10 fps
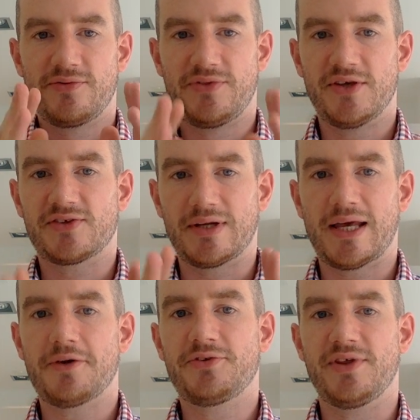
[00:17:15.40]
This
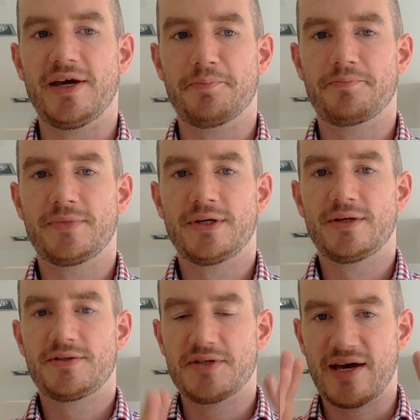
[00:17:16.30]
allows them
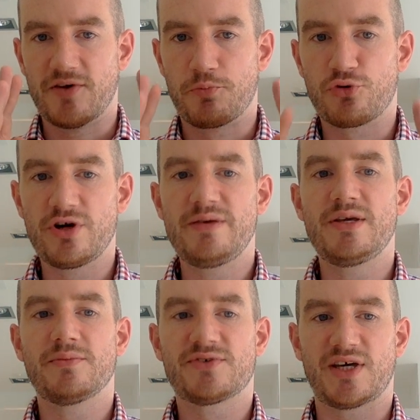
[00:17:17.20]
to have a
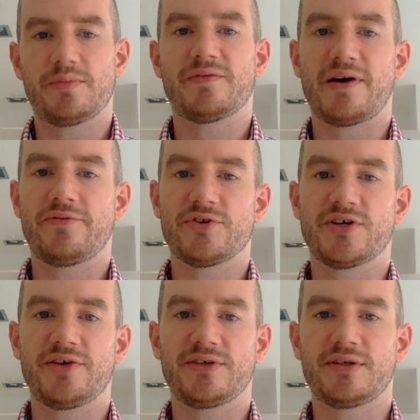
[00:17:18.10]
premium type of
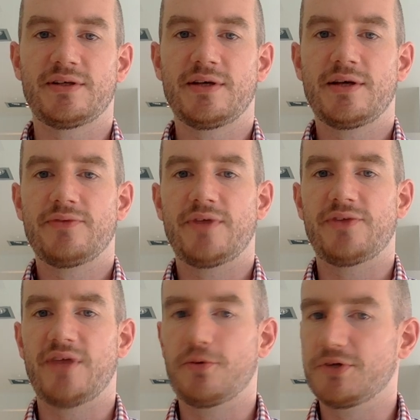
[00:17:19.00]
advertising that
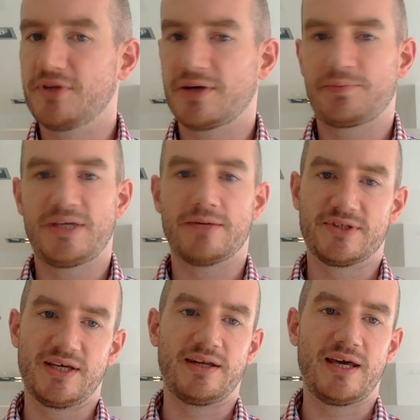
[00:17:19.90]
they would not be able to
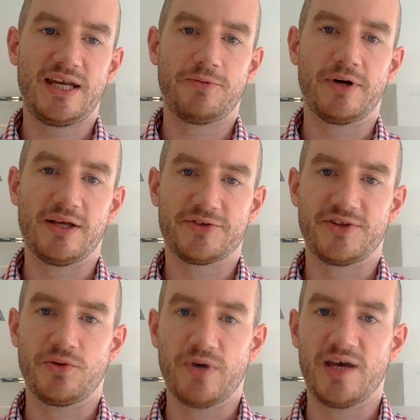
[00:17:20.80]
get anywhere else on
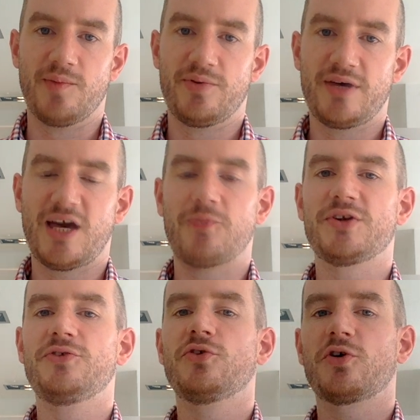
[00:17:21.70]
the web and would
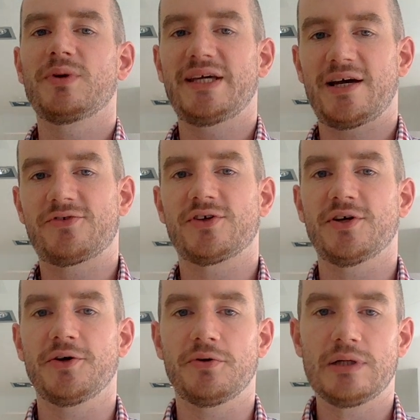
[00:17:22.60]
normally have to
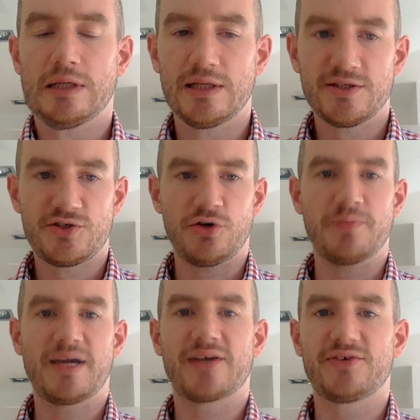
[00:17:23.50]
go to a
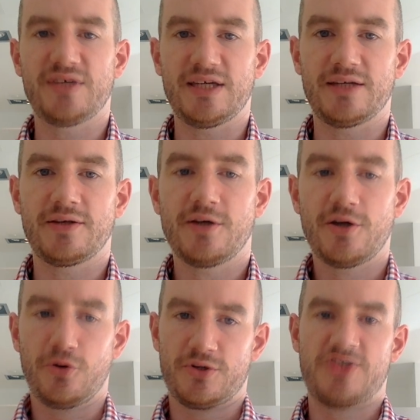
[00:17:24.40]
magazine
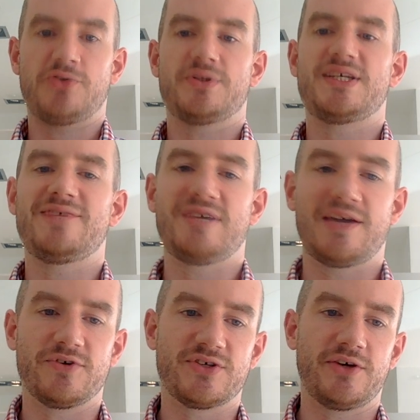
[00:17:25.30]
or to a TV
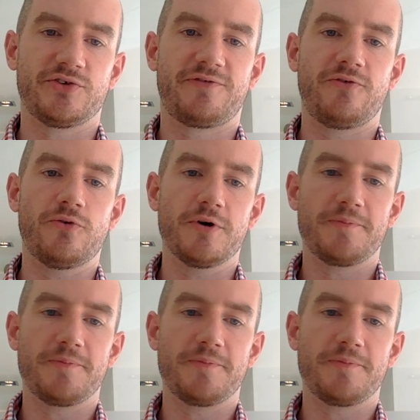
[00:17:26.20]
advertiser for.